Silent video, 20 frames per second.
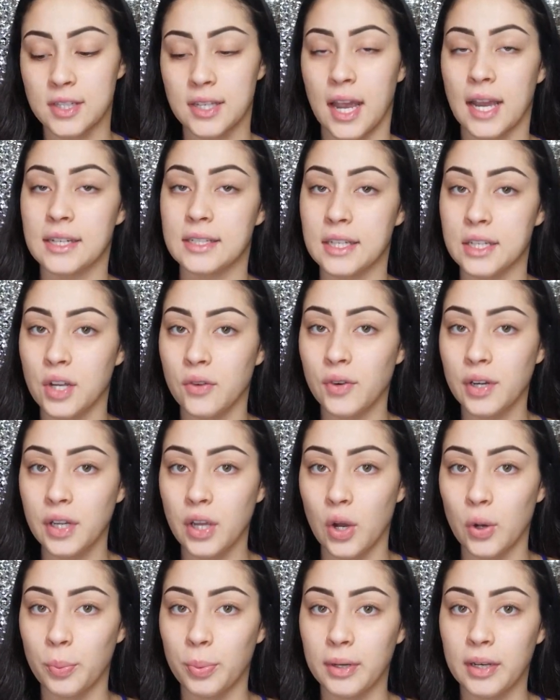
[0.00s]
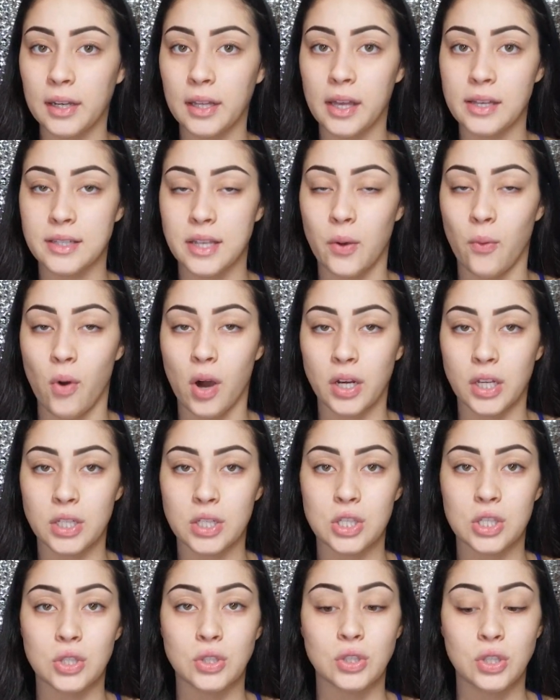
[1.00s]
I did already open it because I wanted
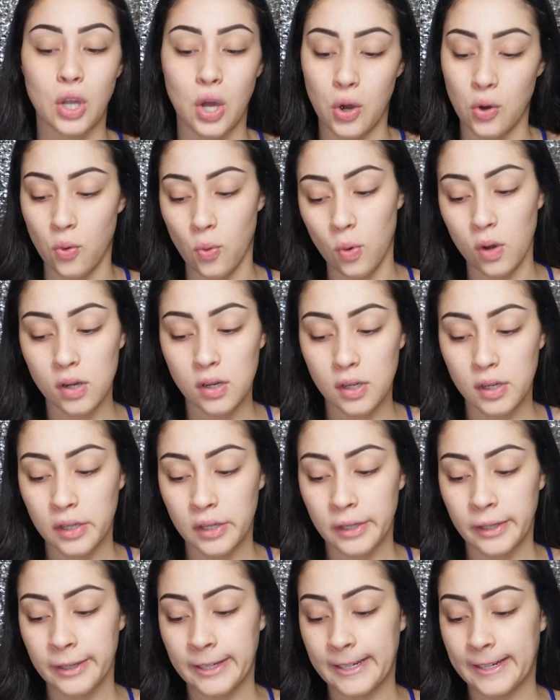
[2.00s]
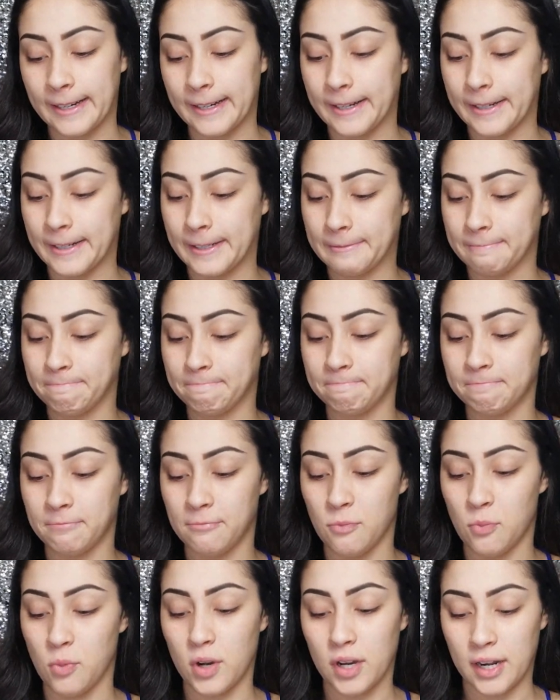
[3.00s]
to know
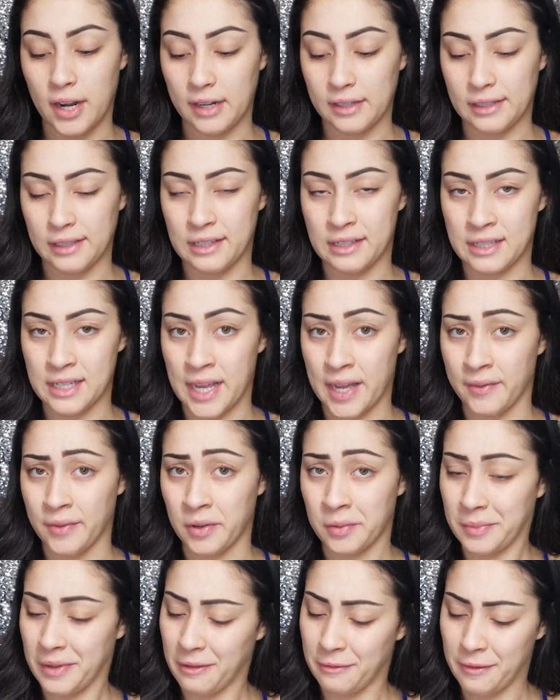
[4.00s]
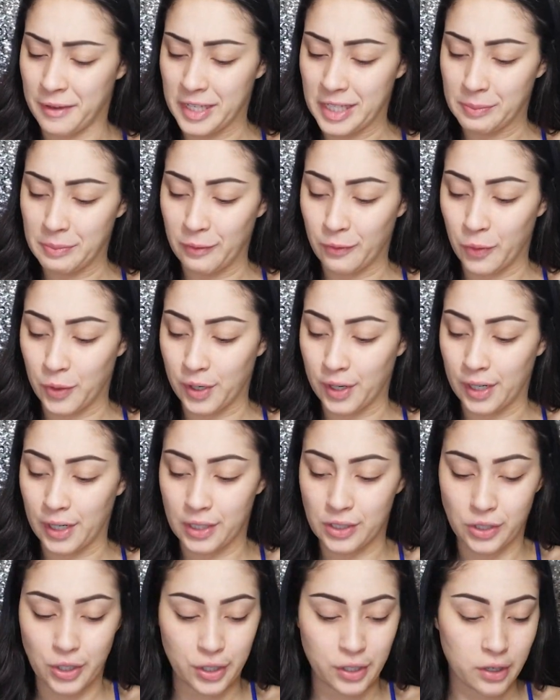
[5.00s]
what I needed to have on my face before getting
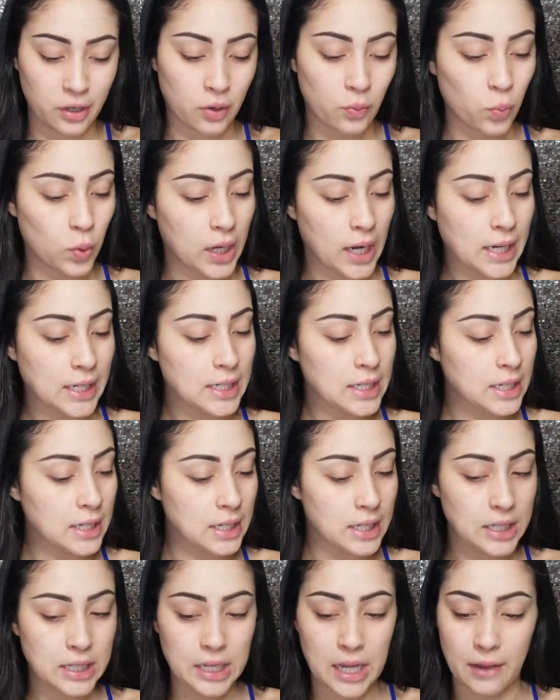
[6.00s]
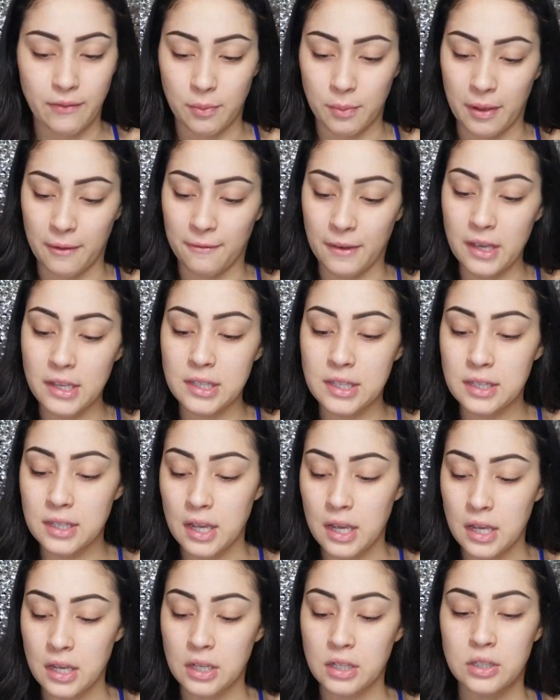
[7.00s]
started and what I didn't need to have on my face.
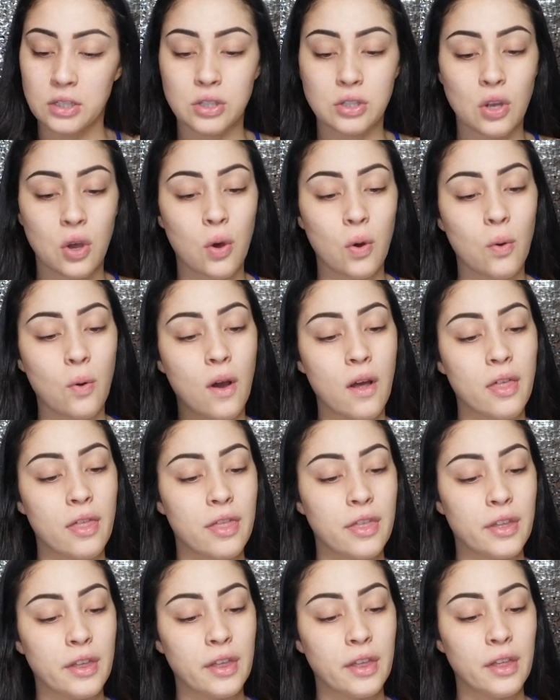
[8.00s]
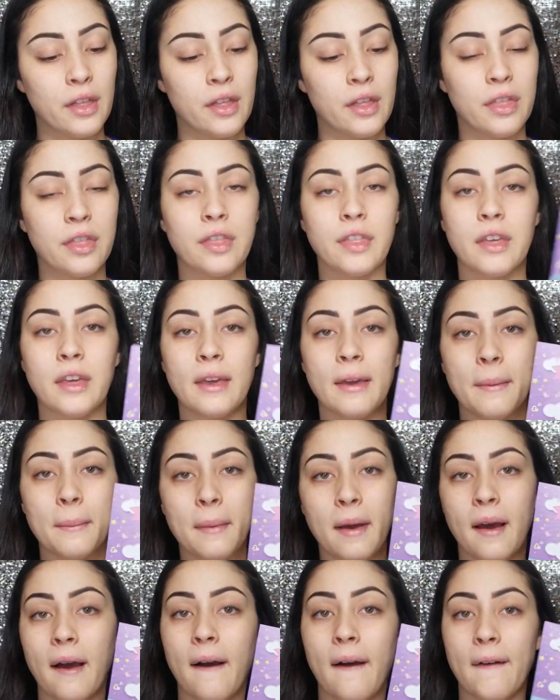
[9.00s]
So the theme
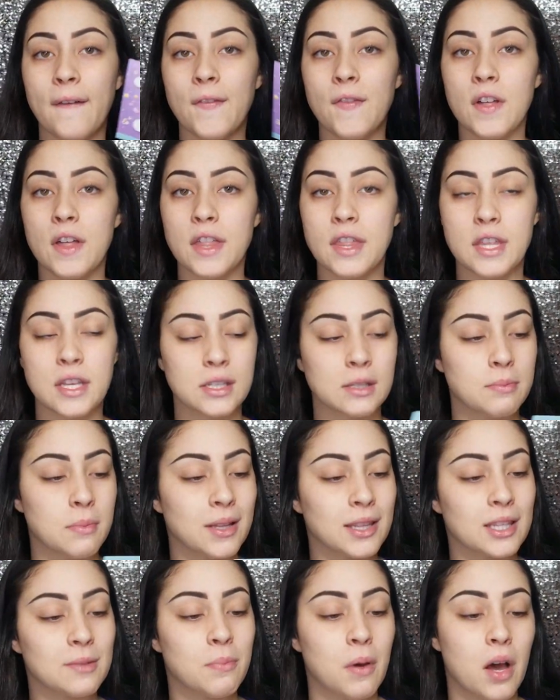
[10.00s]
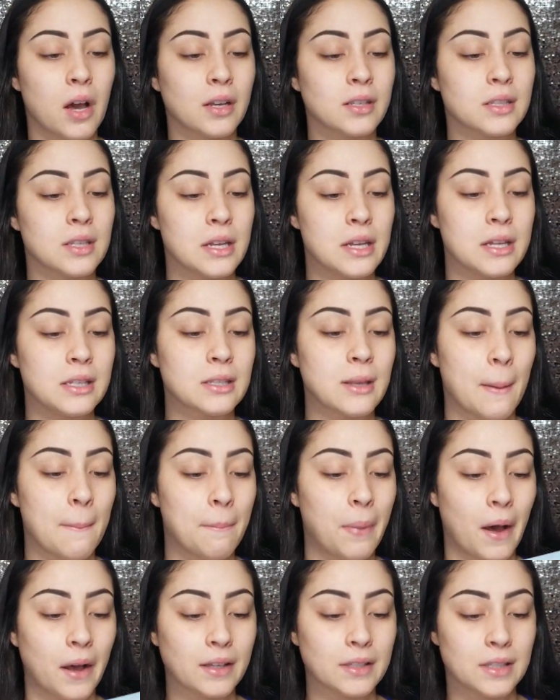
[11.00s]
of this month's box is
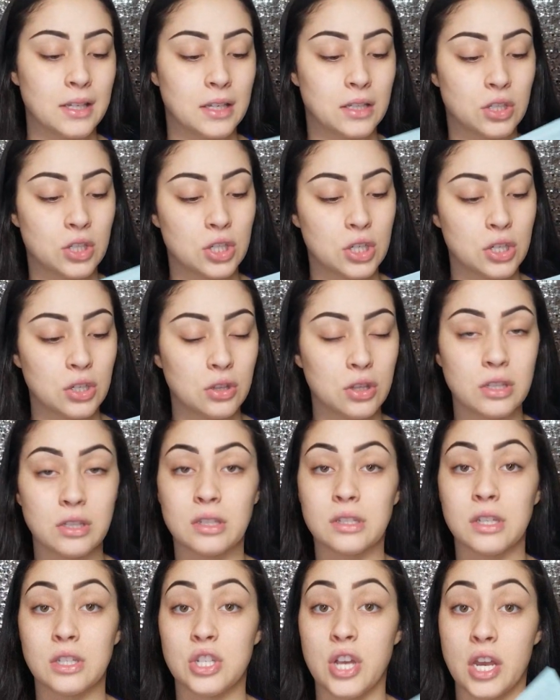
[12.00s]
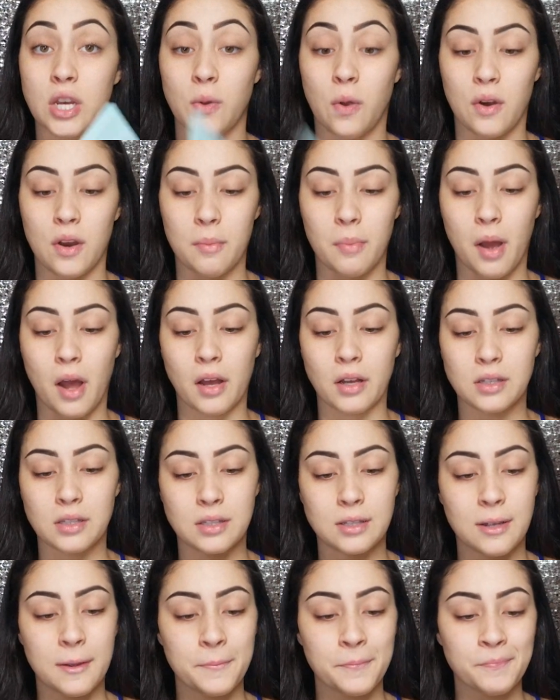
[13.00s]
Boxy and Chill. This is a January
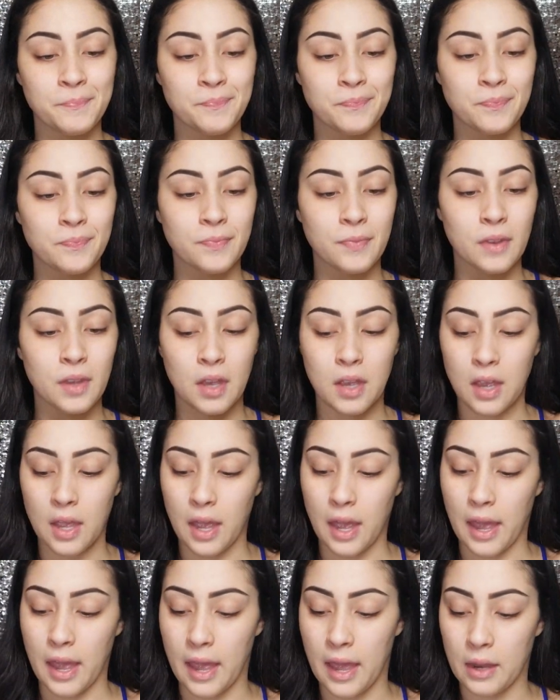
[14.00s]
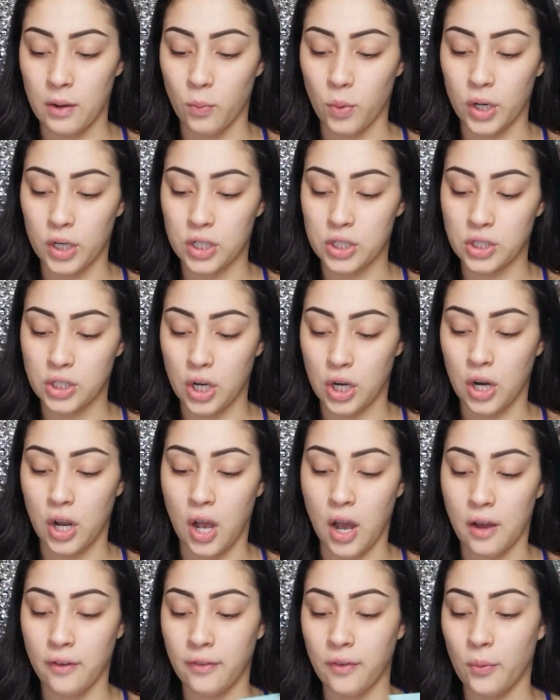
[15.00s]
box. And we're going to start
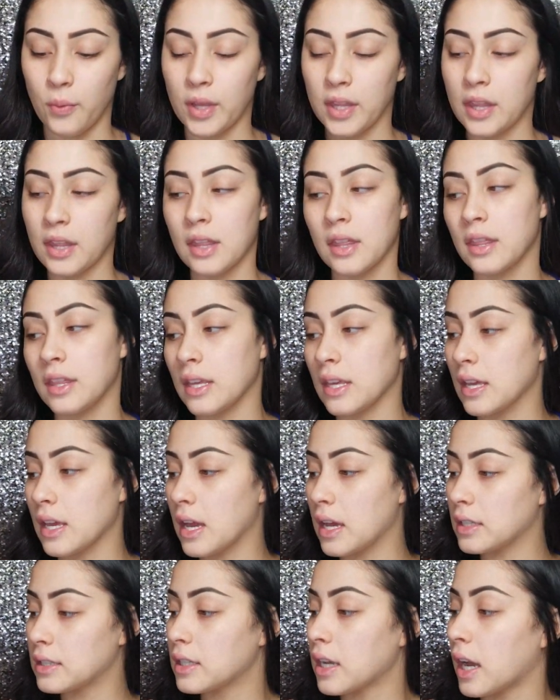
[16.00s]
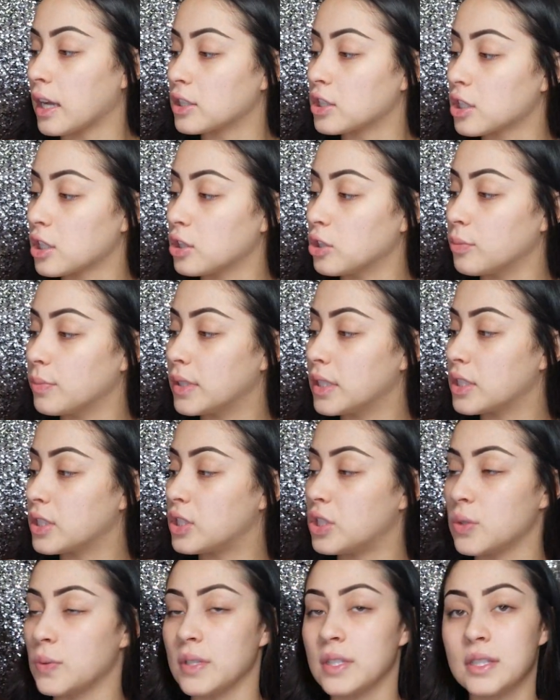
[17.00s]
off with the Tatcha Luminous
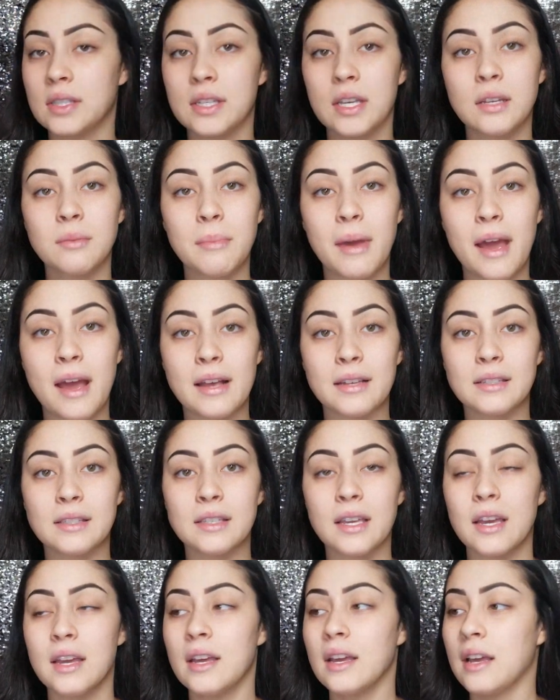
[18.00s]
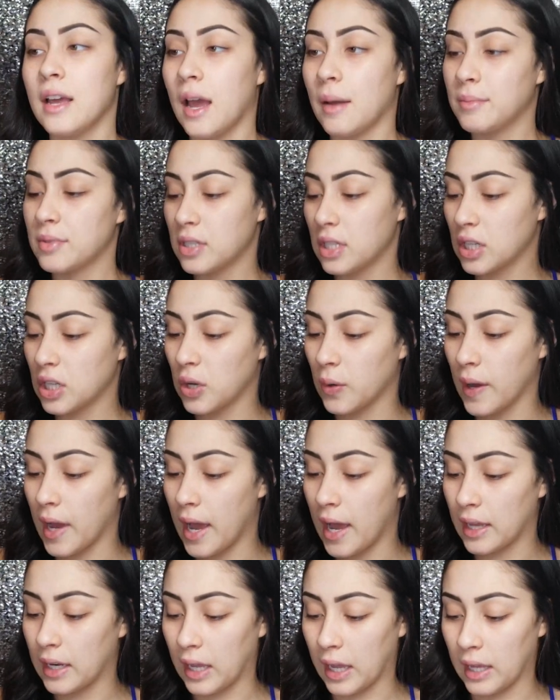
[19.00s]
Dewy Skin Mask. I'm just going to go
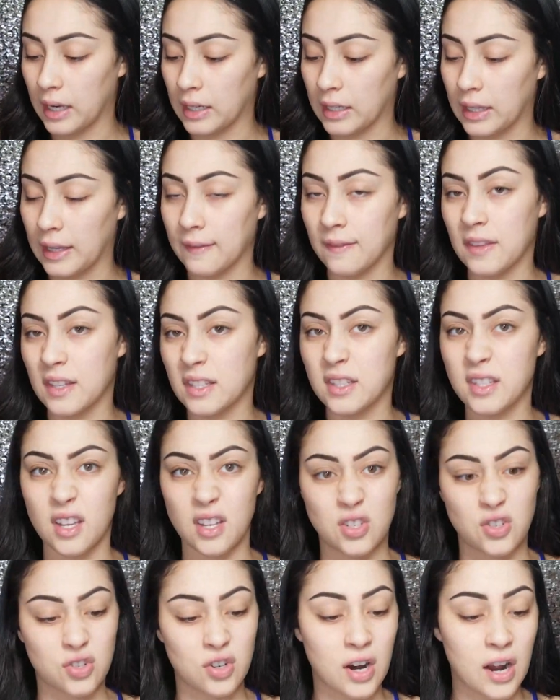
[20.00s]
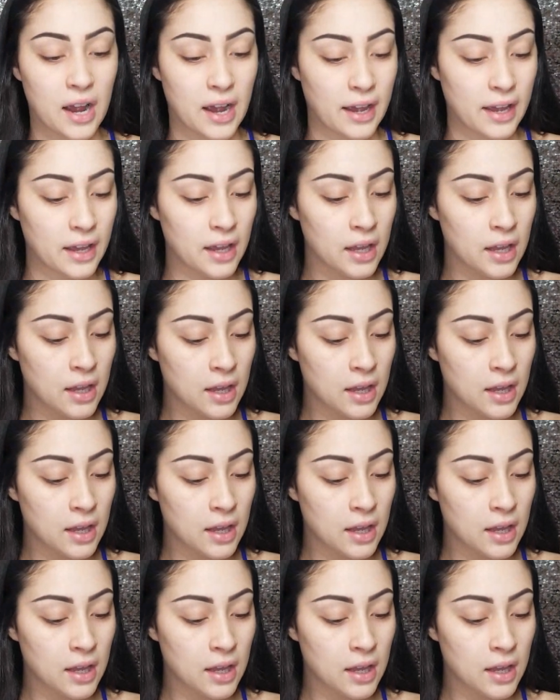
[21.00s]
ahead and give this a try.